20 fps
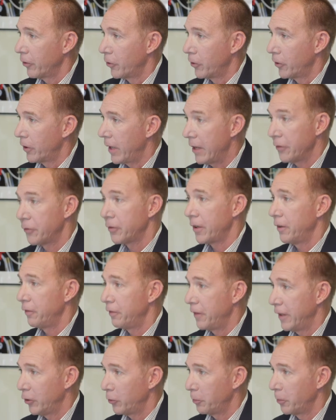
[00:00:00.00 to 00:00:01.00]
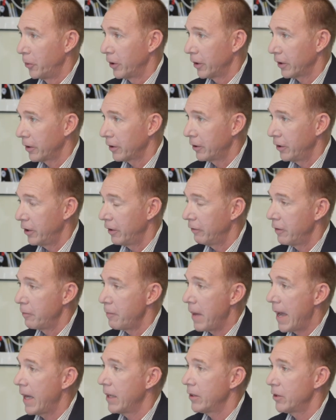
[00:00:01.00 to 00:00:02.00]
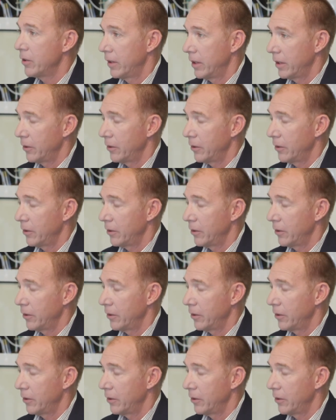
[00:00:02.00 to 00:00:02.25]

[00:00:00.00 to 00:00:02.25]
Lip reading: or outside of Facebook could have imagined